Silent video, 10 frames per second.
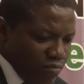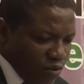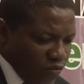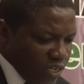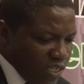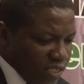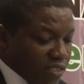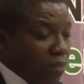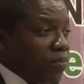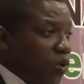providing
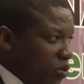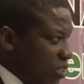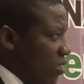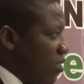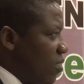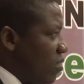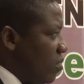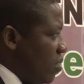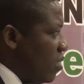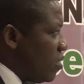support
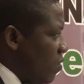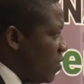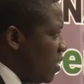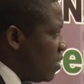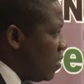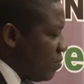services.